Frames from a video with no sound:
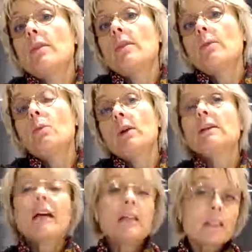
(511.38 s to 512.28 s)
well
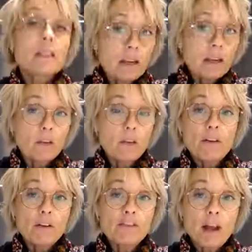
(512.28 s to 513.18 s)
as the health of
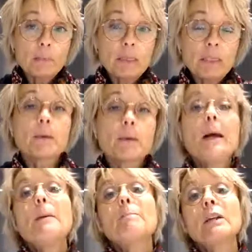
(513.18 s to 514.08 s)
our family,
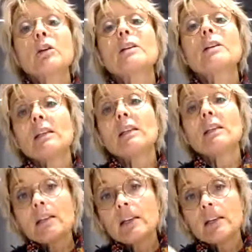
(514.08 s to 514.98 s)
because it is
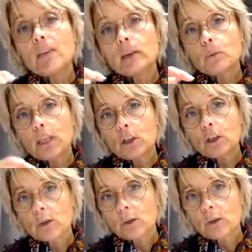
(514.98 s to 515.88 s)
here that we cook.